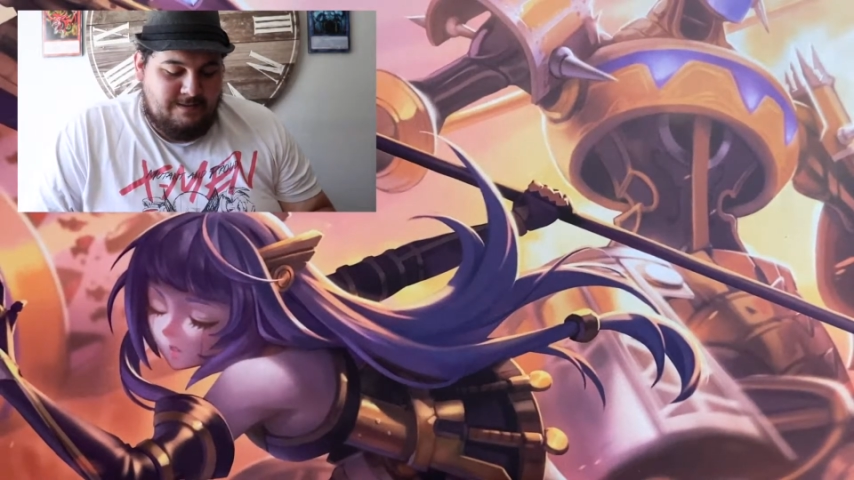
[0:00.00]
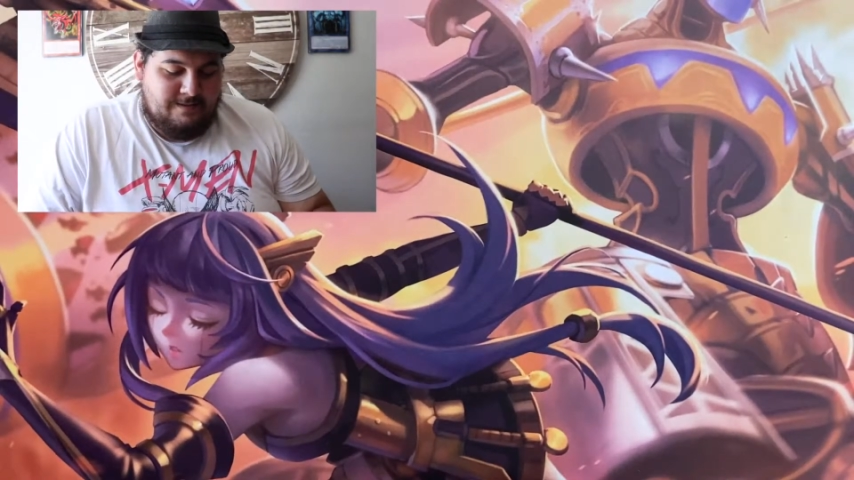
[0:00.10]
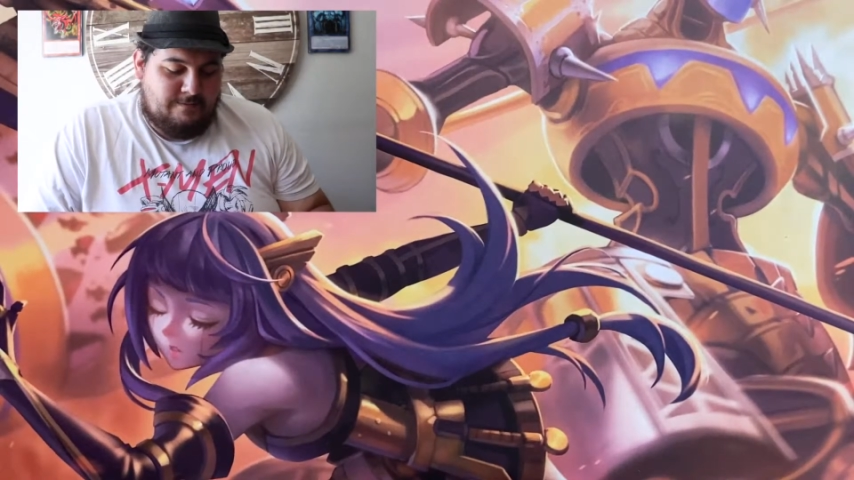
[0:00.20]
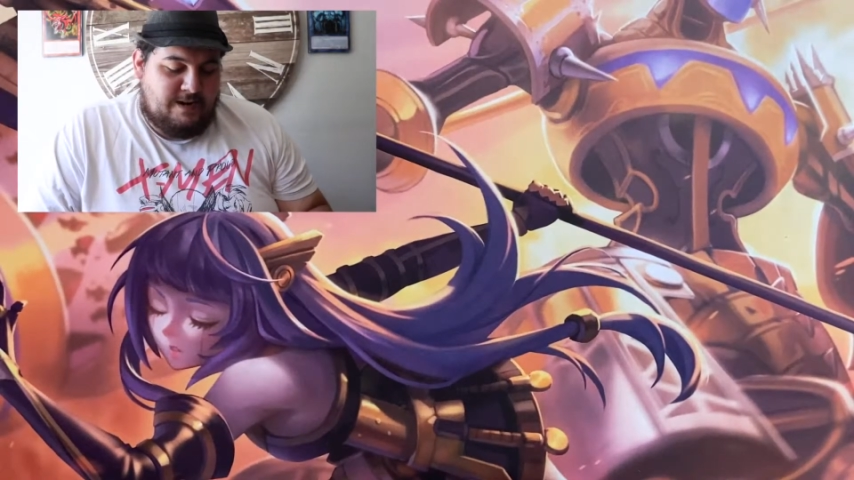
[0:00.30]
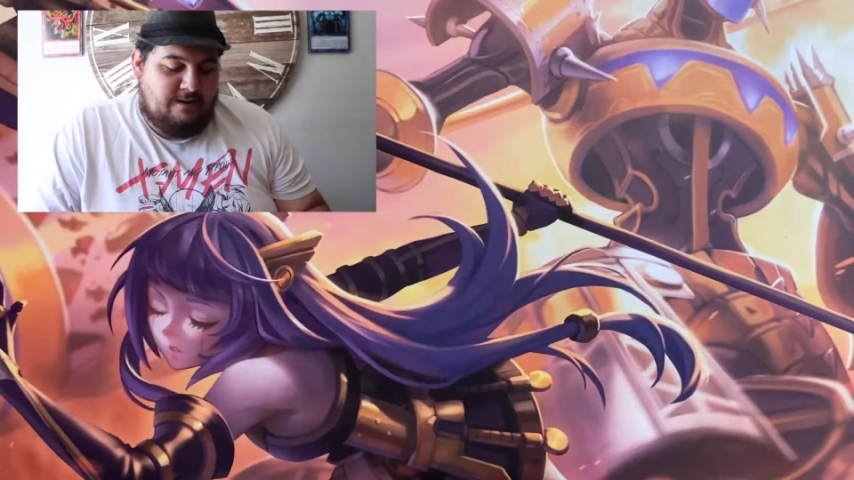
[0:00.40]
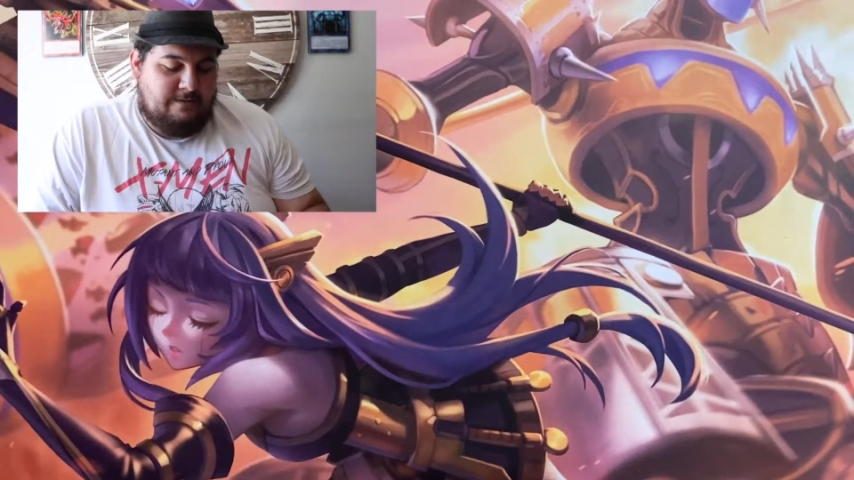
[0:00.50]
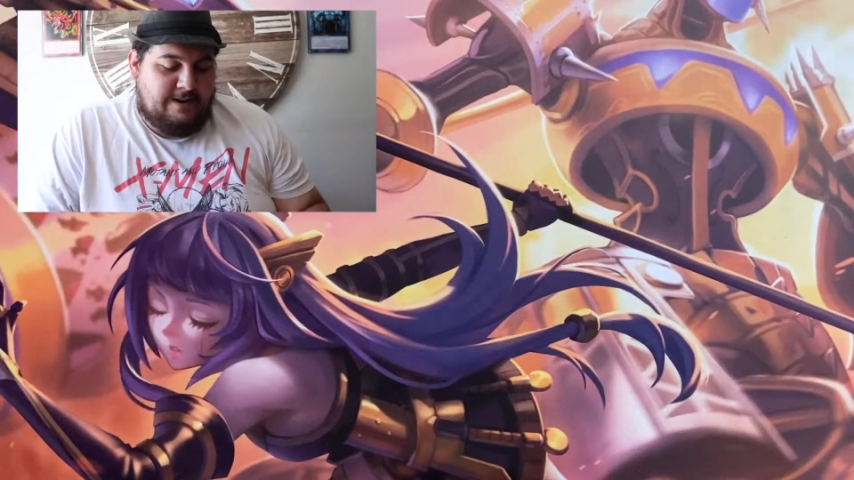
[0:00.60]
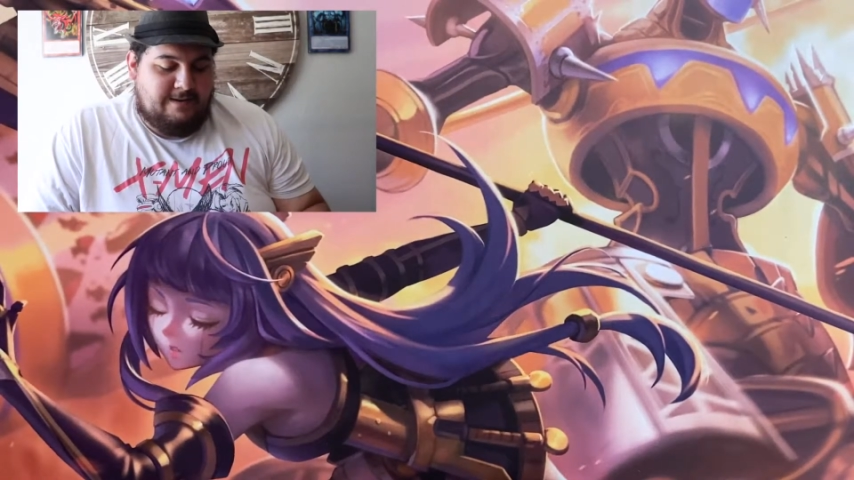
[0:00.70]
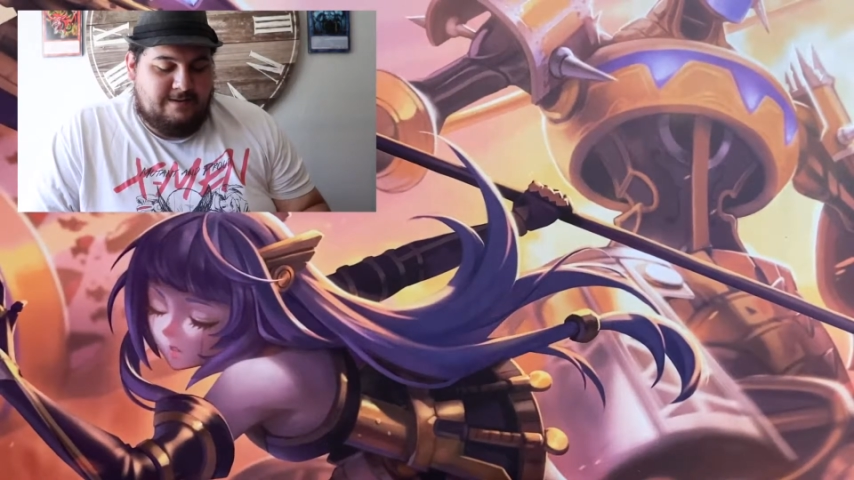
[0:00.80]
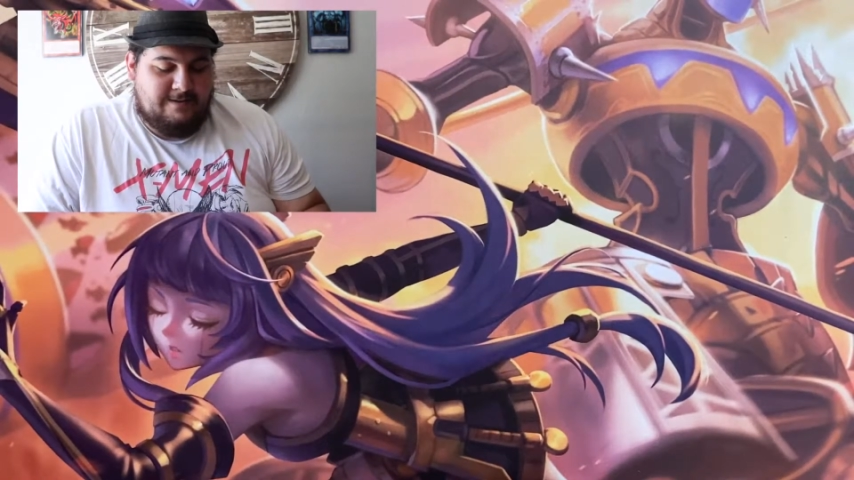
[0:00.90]
But
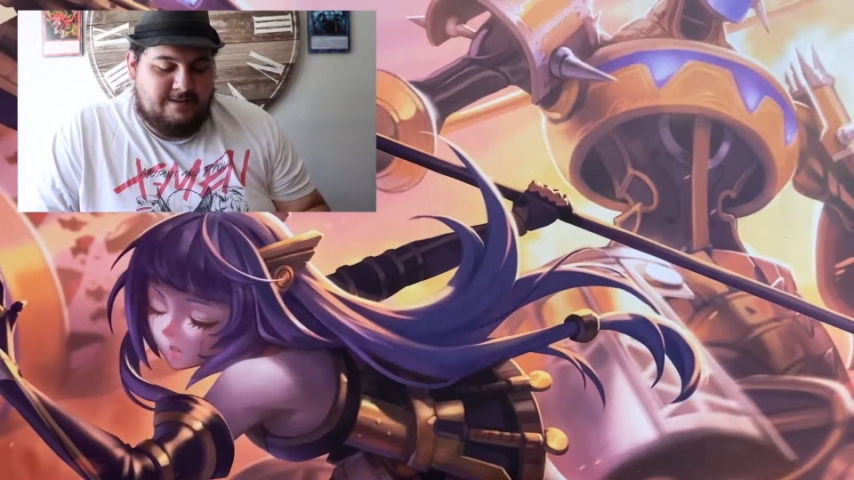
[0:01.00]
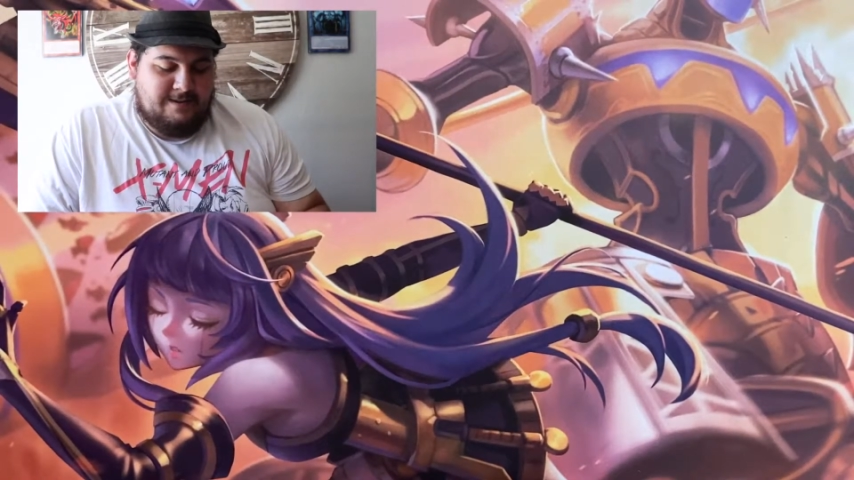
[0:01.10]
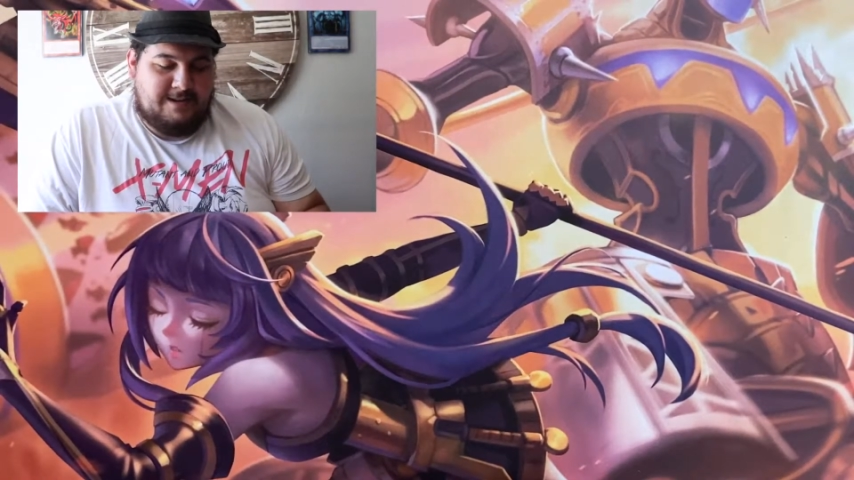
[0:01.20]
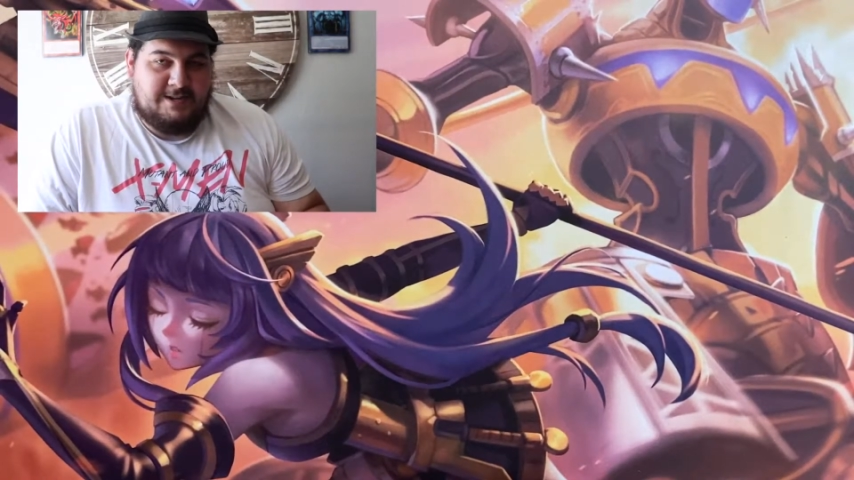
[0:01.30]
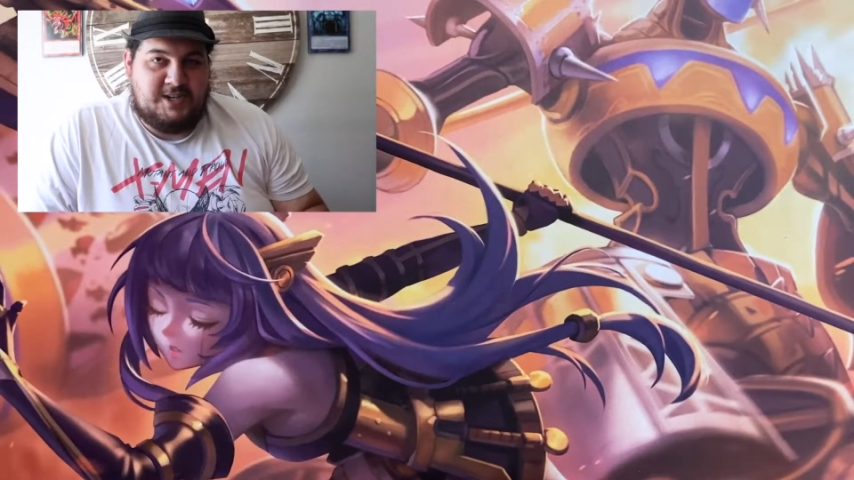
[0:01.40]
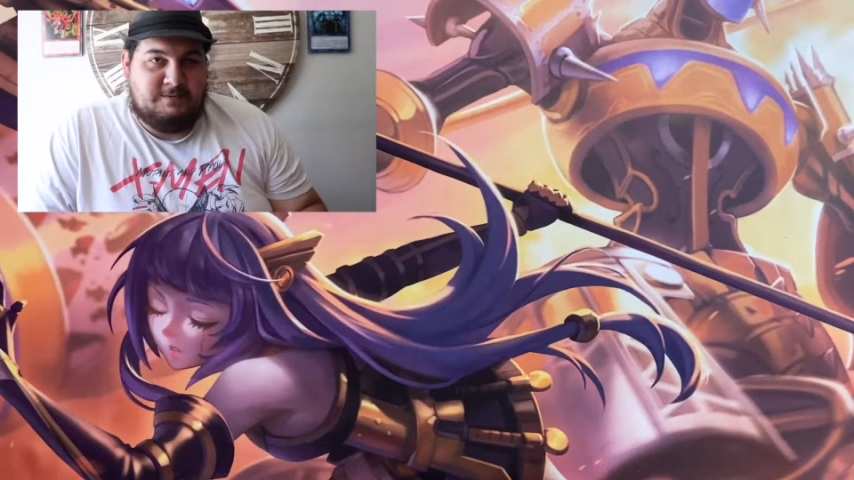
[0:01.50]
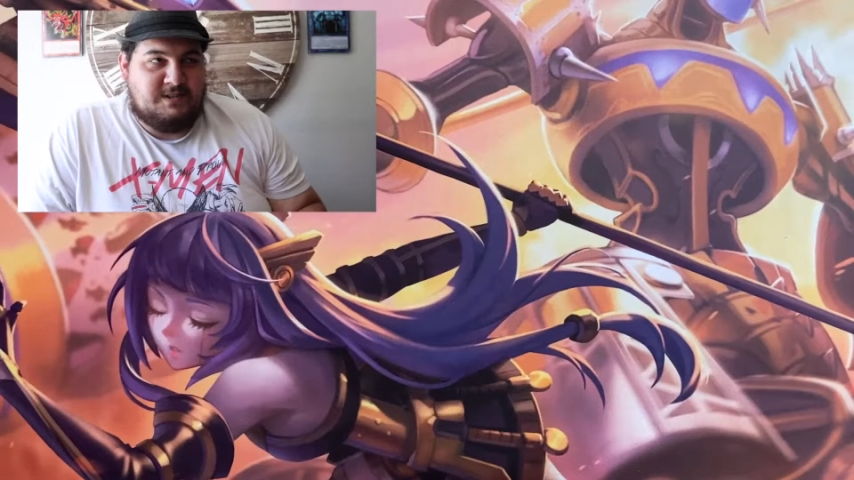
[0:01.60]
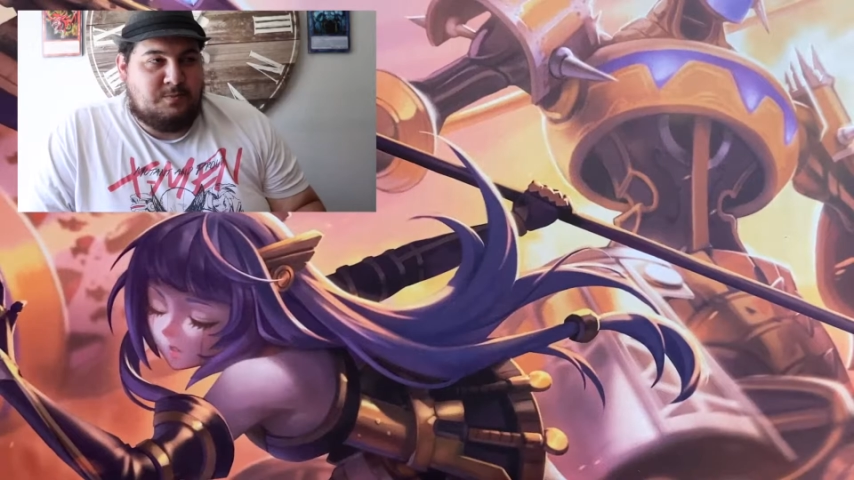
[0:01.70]
anyway, shameless